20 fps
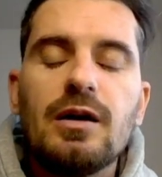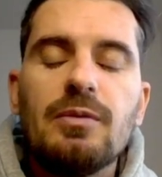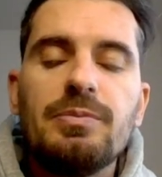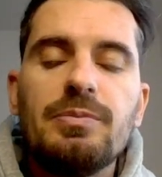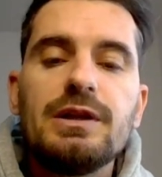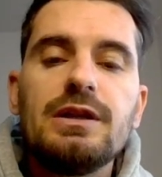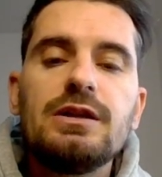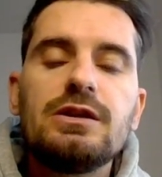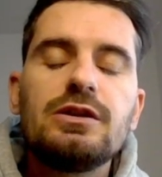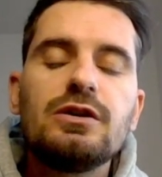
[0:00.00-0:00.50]

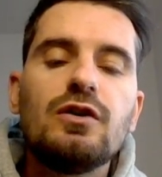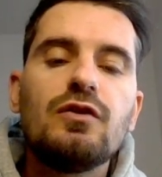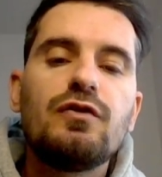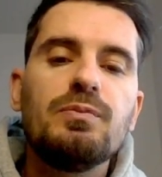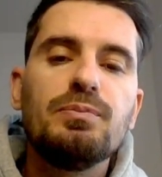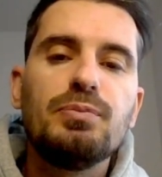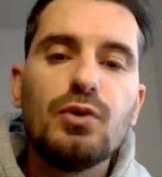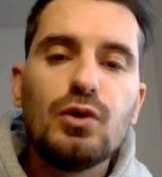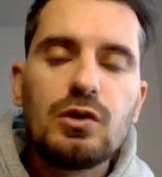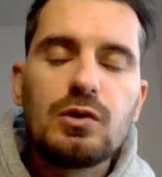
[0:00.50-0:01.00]
ability
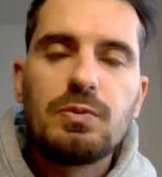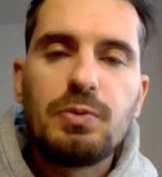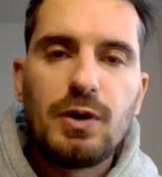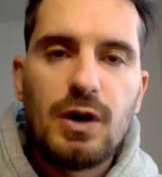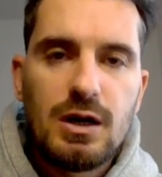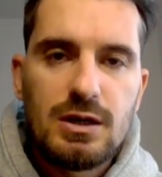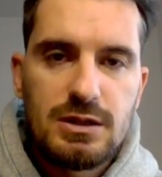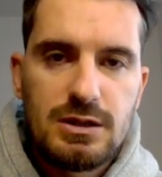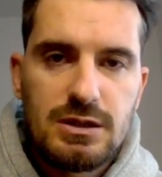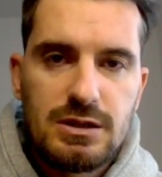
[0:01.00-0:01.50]
of bulk
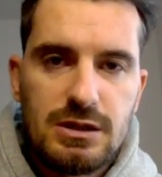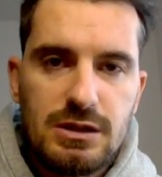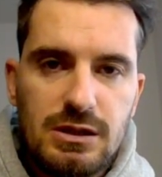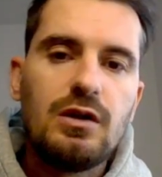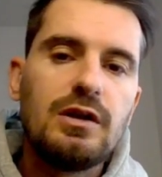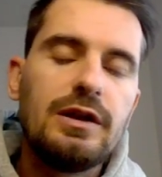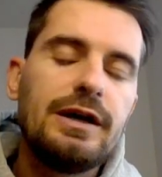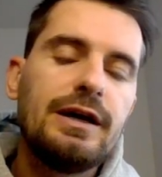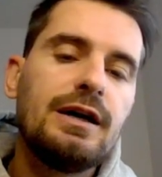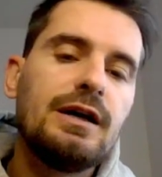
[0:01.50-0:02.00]

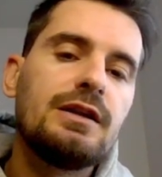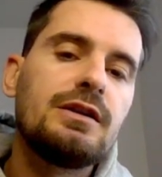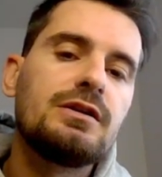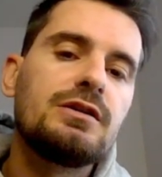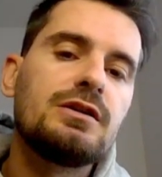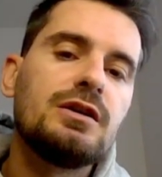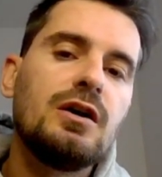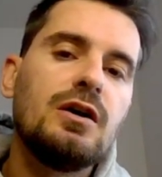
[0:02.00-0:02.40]
processing and